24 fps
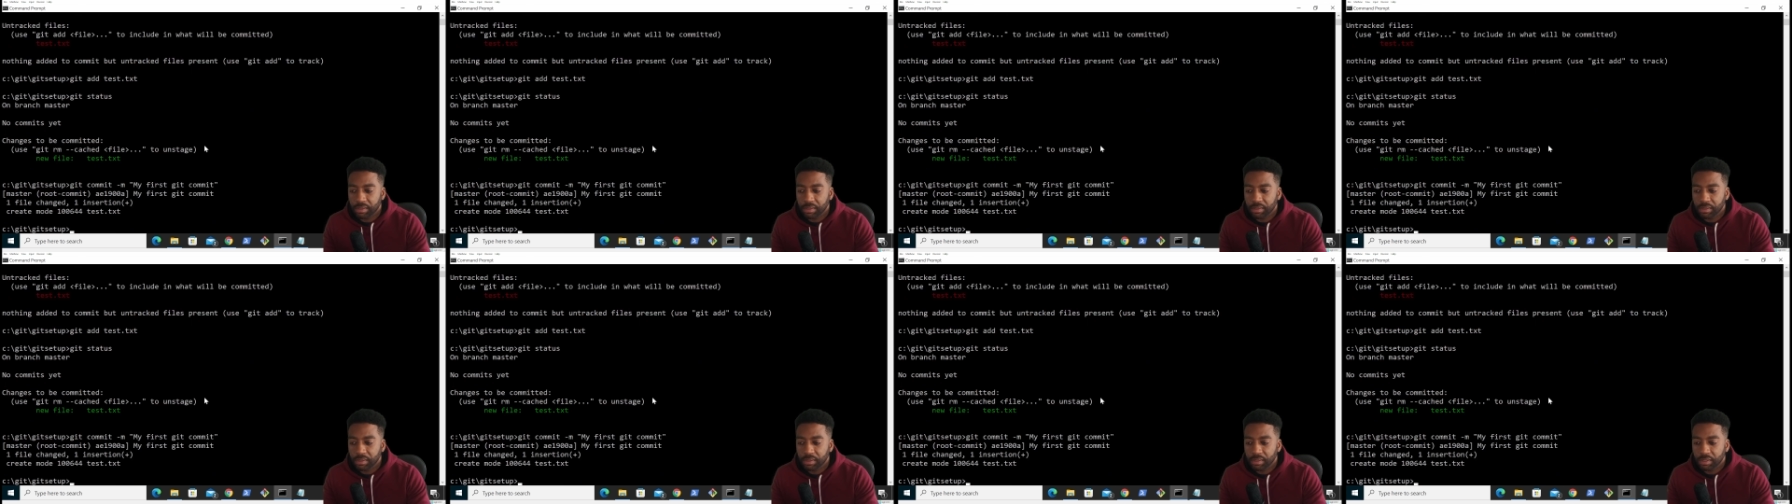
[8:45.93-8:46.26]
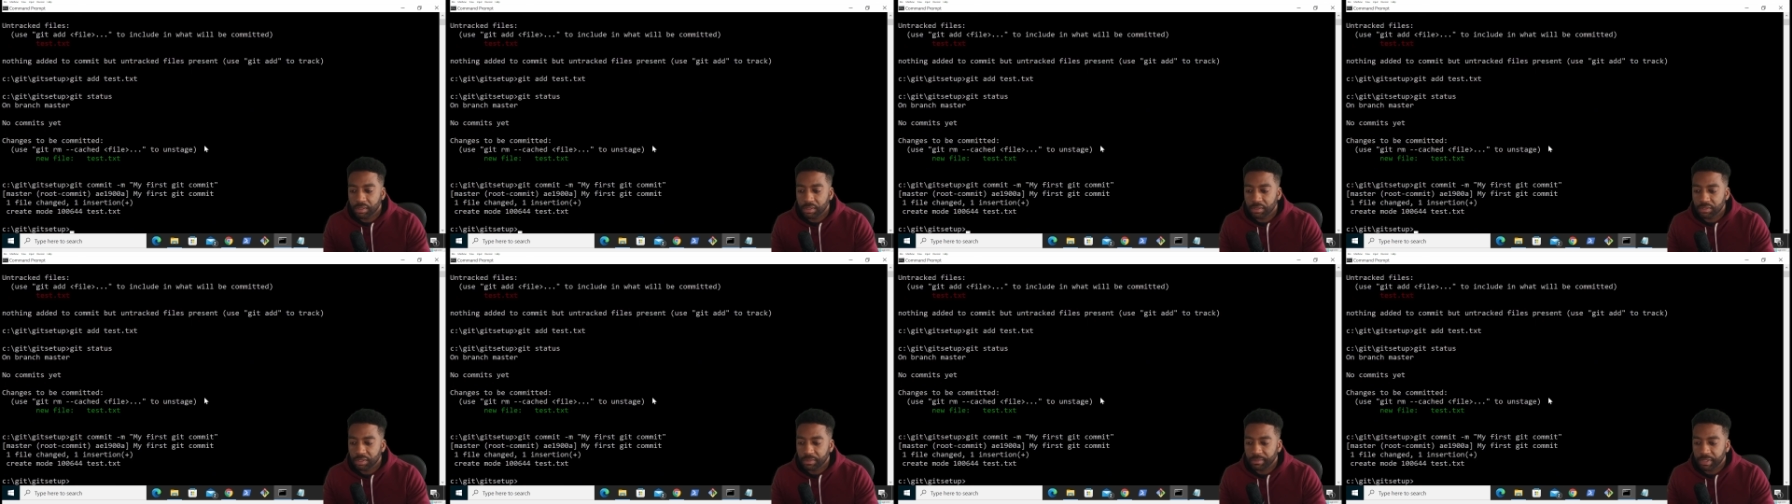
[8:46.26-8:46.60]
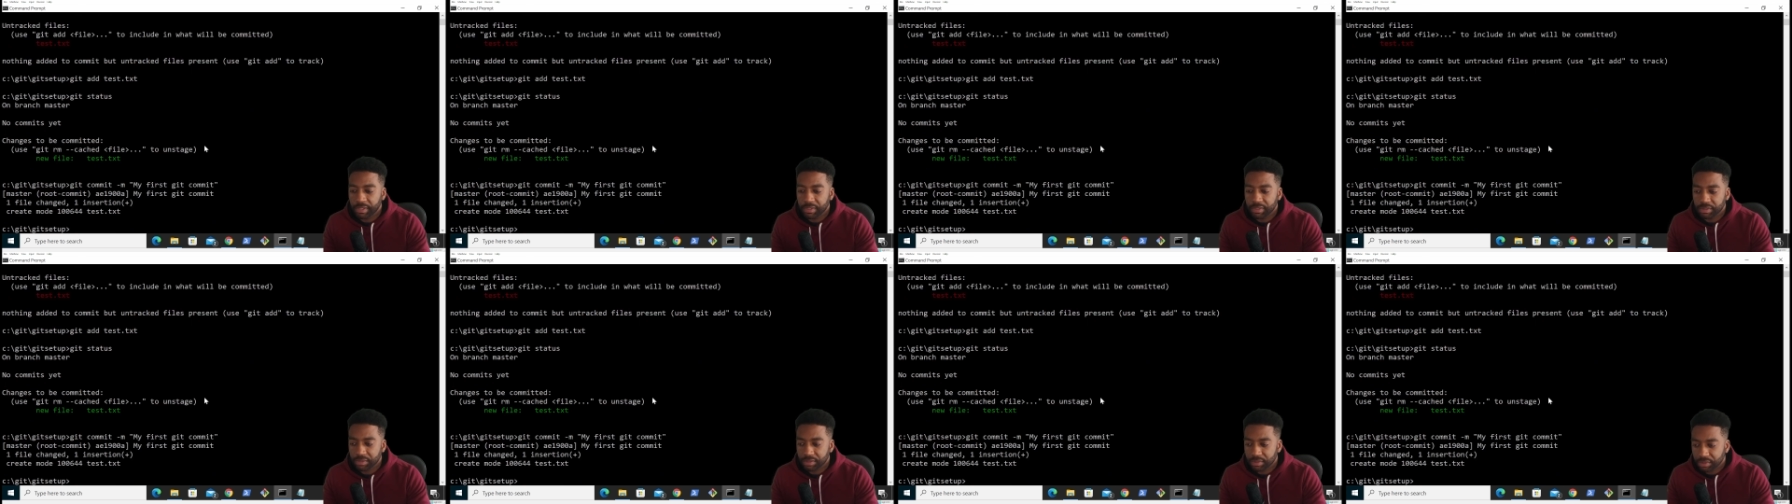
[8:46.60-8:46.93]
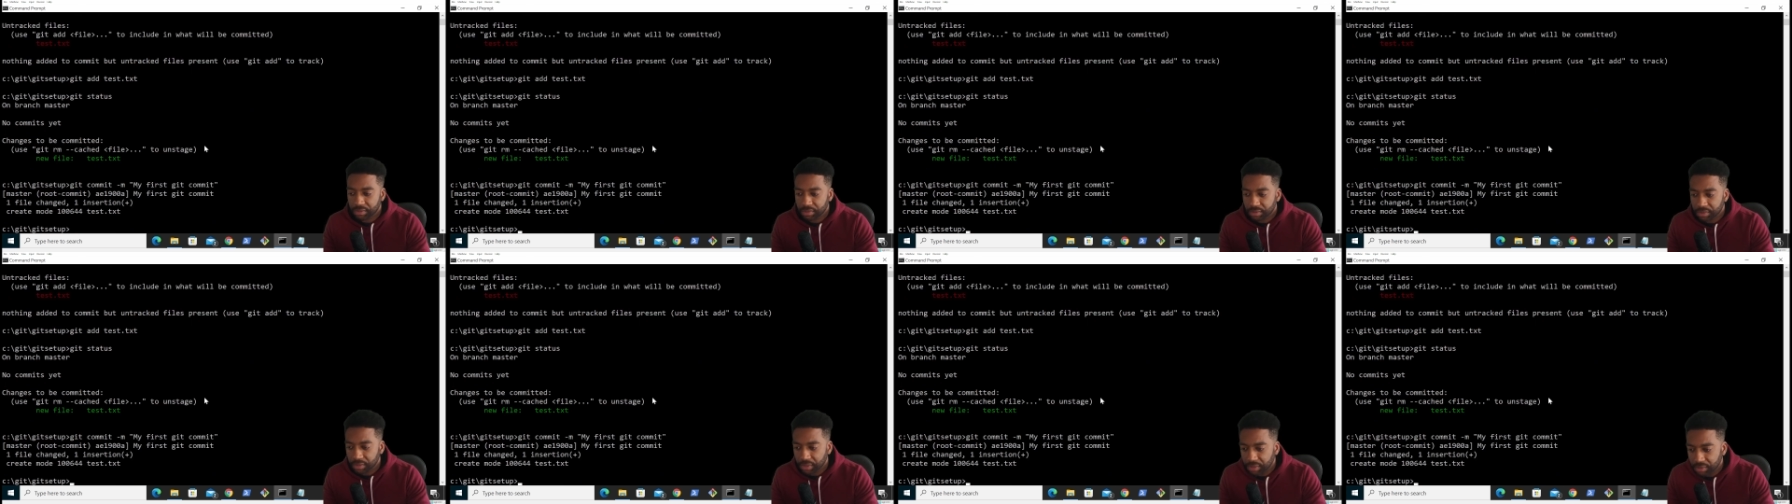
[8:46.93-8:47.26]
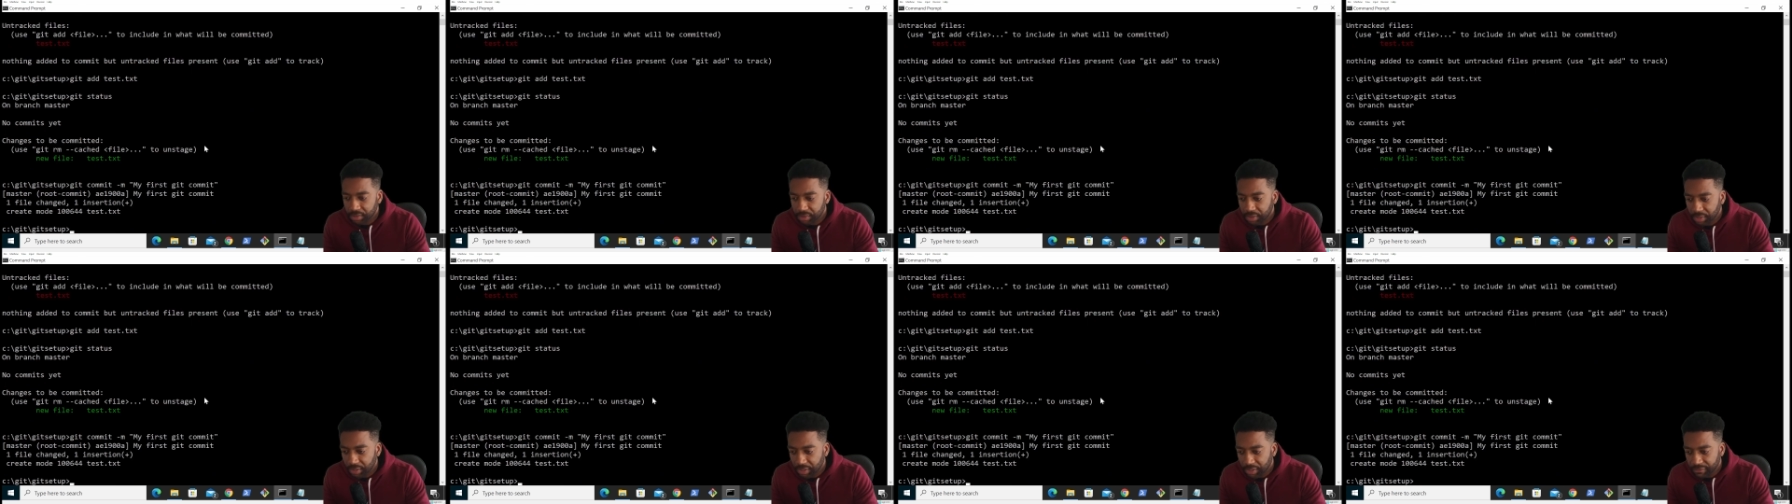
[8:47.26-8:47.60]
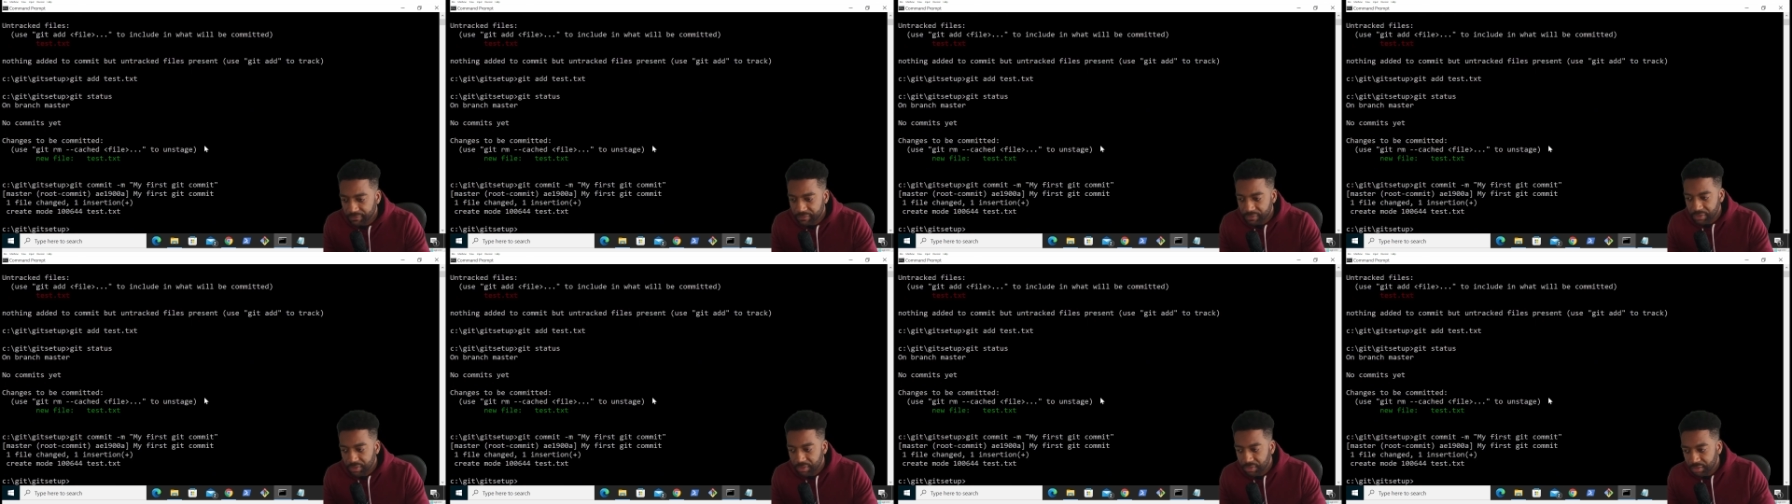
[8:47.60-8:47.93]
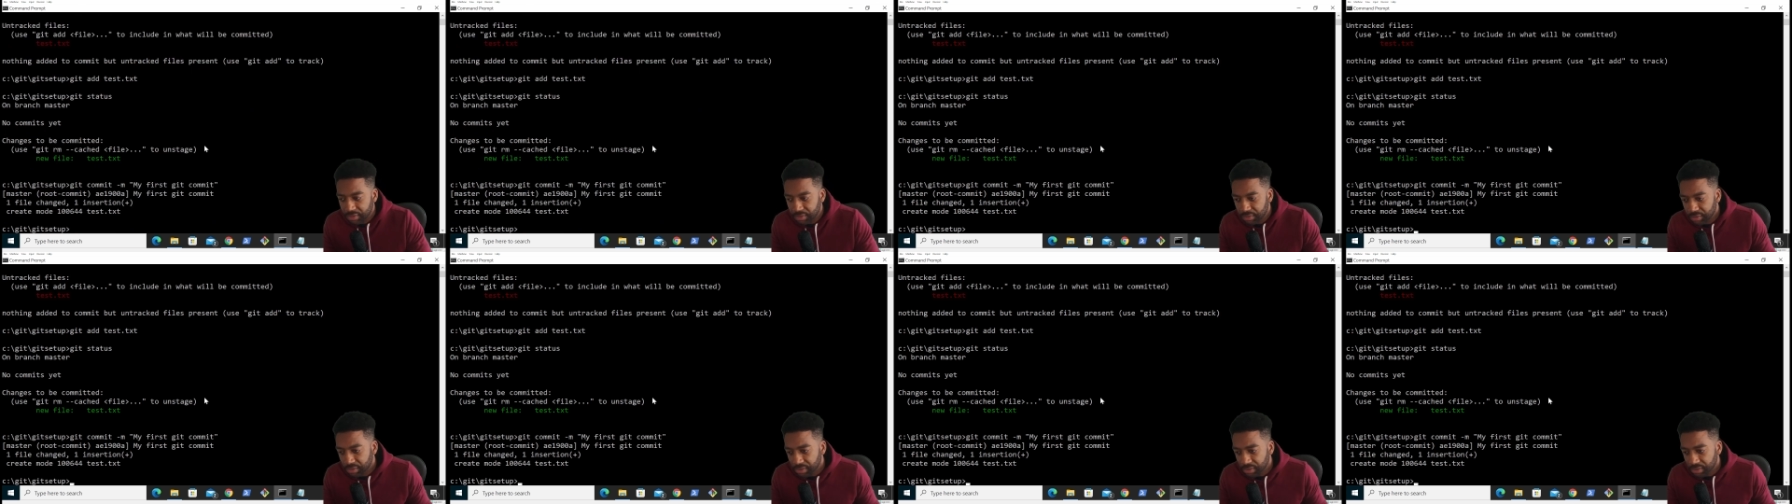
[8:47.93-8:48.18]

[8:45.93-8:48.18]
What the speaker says: here's our message. It gives us